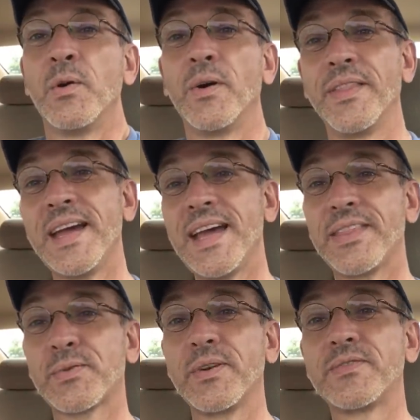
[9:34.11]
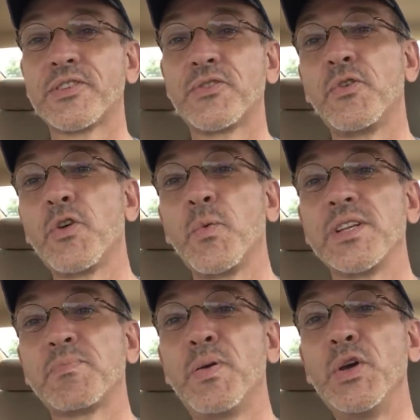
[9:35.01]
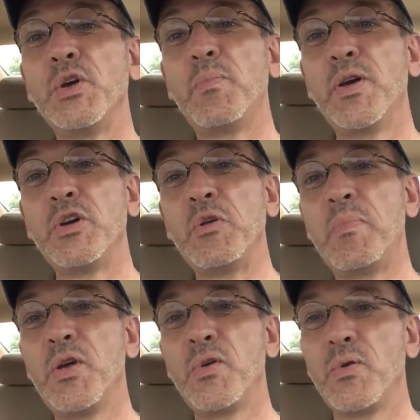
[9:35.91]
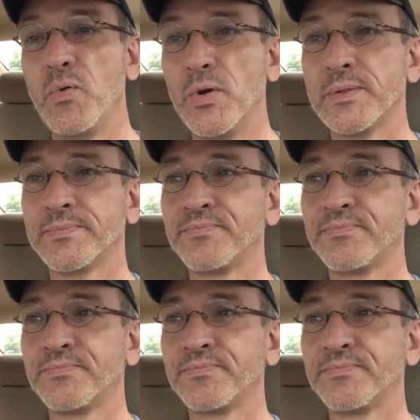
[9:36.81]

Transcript: Well, that thrift store was poo poo poo.